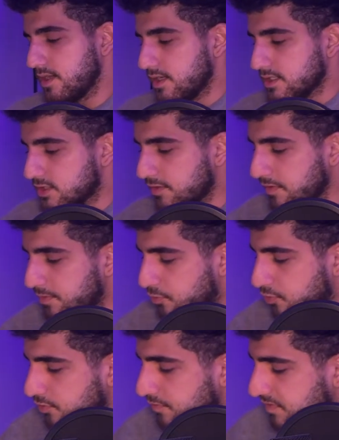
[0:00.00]
So we
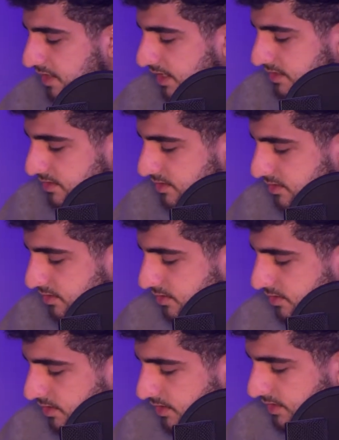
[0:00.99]
prove that
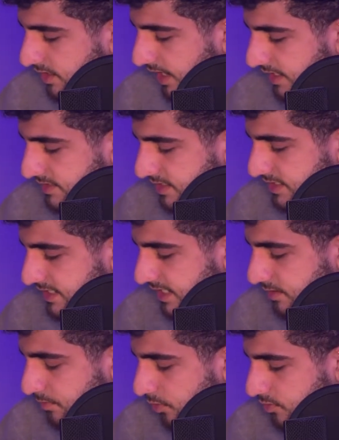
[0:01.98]
the answer is
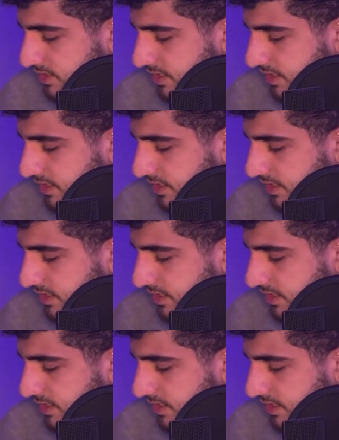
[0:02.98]
at most